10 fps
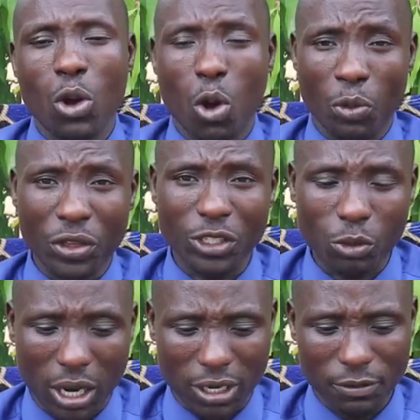On this
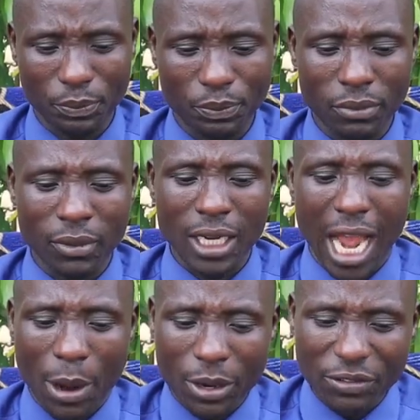one,
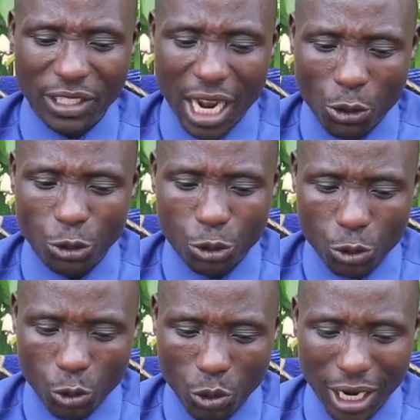I will leave it out
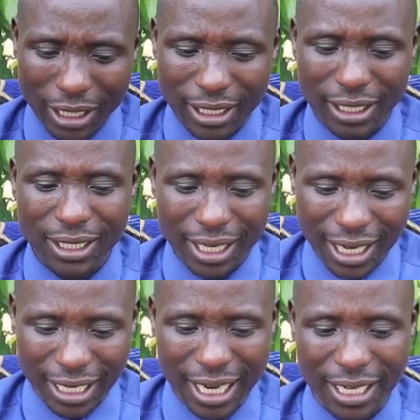to look at it
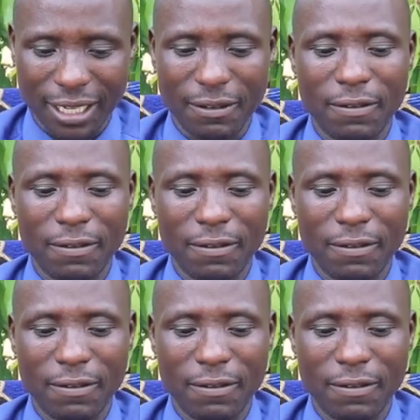clearly,